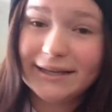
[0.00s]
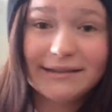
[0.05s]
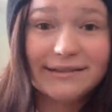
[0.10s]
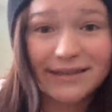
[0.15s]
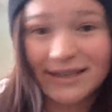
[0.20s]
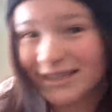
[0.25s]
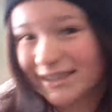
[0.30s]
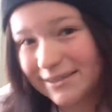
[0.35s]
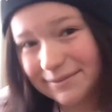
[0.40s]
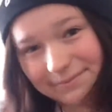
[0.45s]

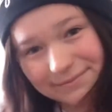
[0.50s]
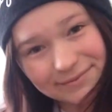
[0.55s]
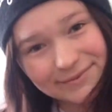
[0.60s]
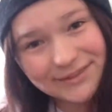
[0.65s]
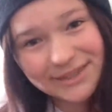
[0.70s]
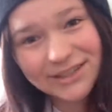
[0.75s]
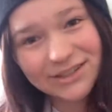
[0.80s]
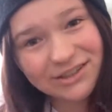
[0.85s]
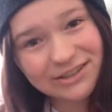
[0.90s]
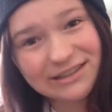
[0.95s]
He's like
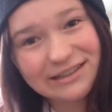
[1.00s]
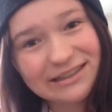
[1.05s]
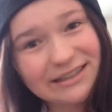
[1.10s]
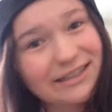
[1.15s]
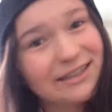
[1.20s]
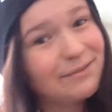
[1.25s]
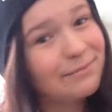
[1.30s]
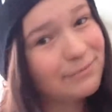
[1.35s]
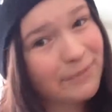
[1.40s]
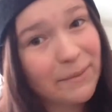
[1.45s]

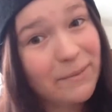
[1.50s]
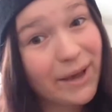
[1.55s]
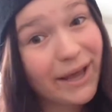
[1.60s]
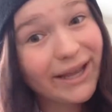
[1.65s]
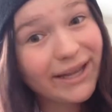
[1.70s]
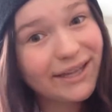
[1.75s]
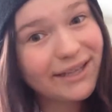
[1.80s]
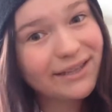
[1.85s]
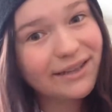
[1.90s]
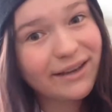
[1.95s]
just my
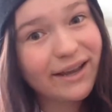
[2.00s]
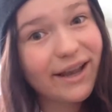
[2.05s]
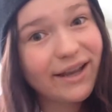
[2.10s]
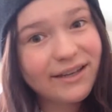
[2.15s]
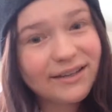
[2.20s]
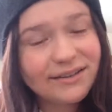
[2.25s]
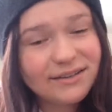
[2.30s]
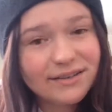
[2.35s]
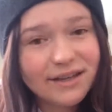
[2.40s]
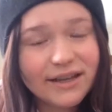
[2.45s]
bae, okay?